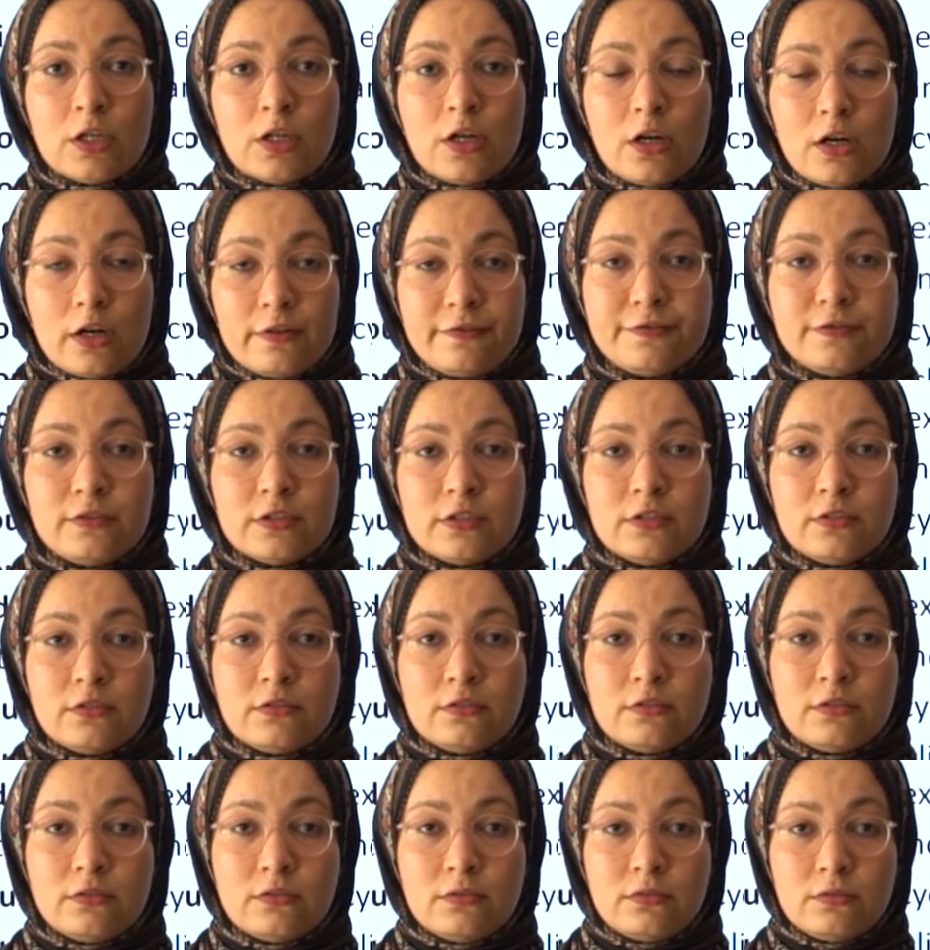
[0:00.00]
after
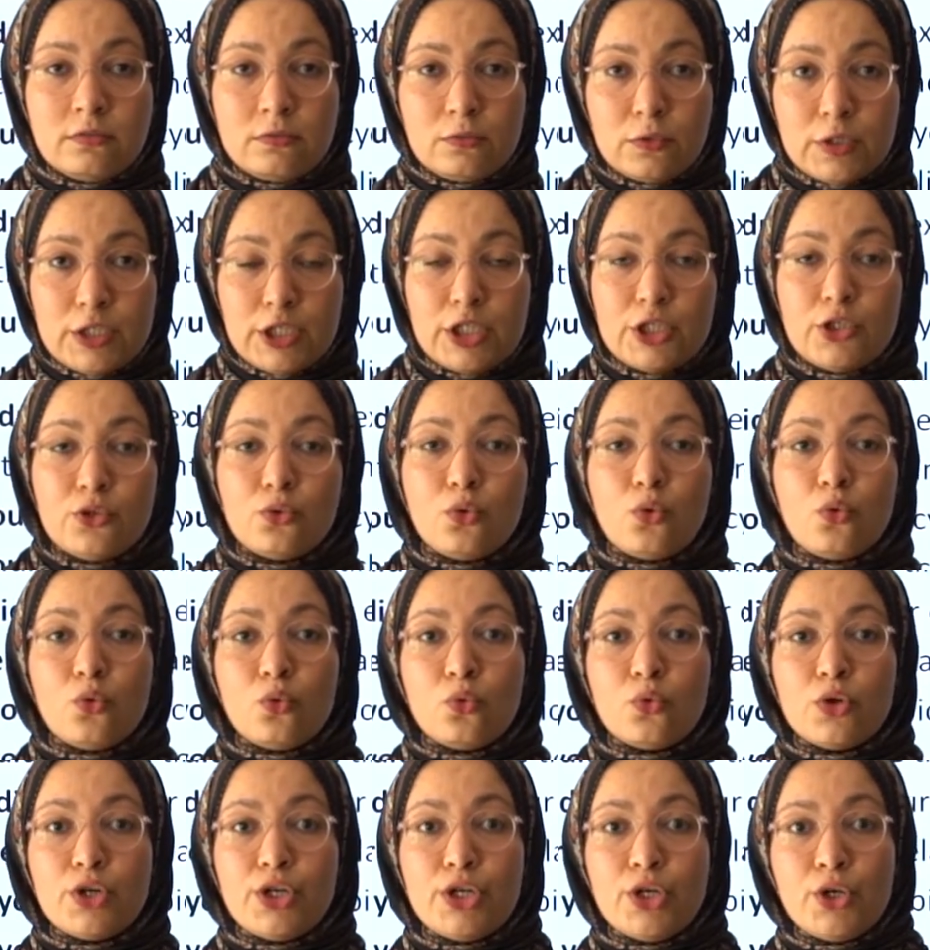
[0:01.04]
were
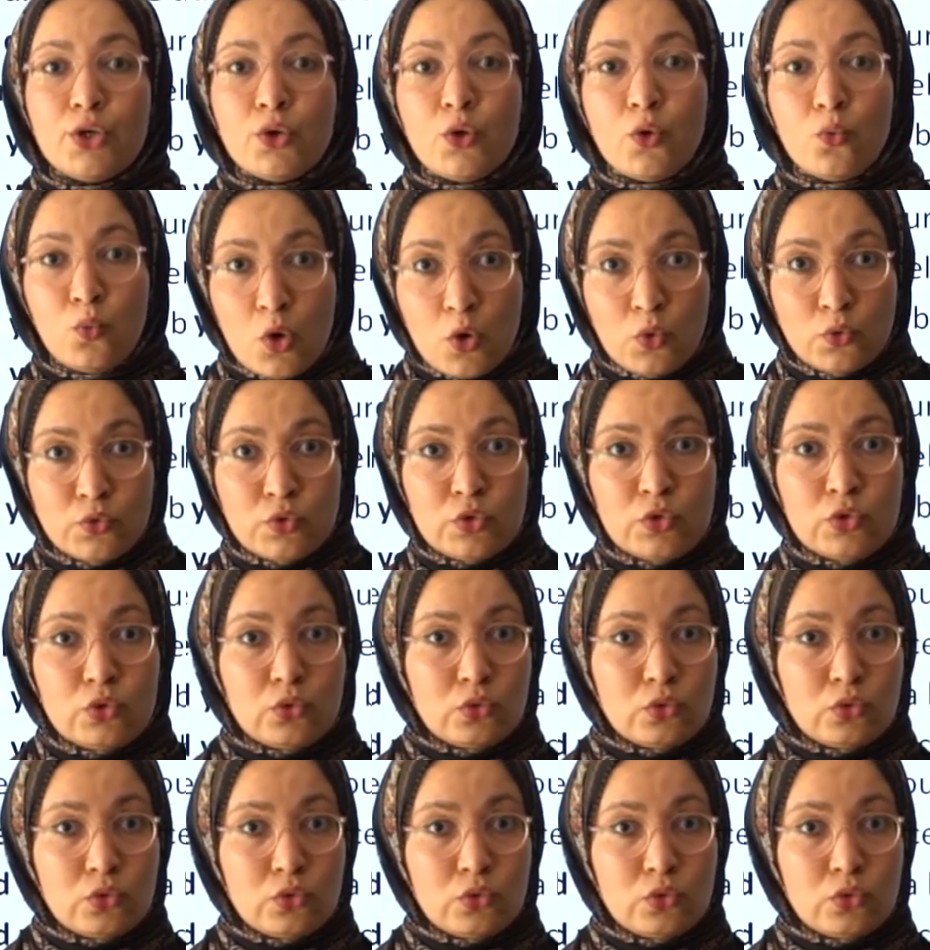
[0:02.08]
or was.